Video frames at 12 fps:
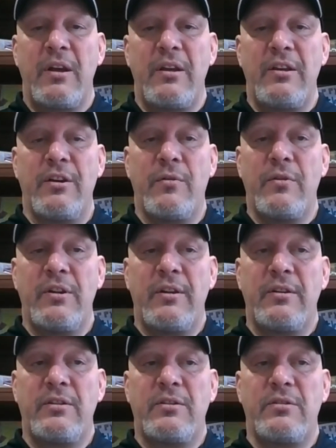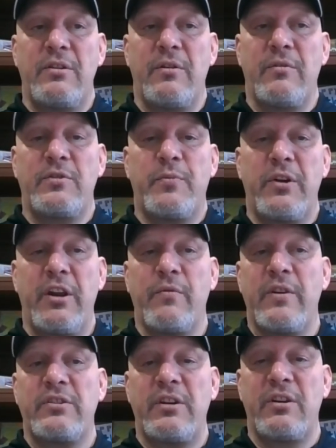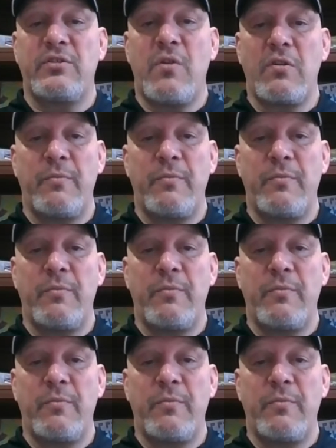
It's pretty interesting to talk